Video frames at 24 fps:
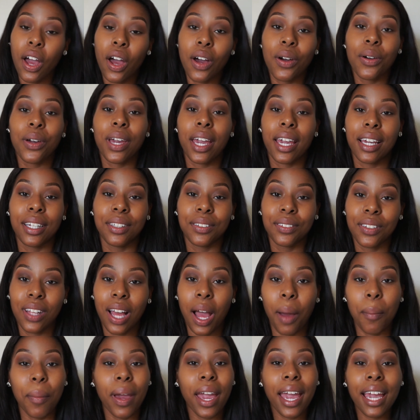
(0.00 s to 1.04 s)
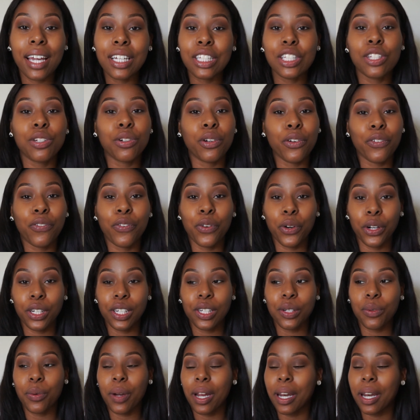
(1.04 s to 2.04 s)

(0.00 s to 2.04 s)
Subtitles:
Okay, I'm gonna answer it for you,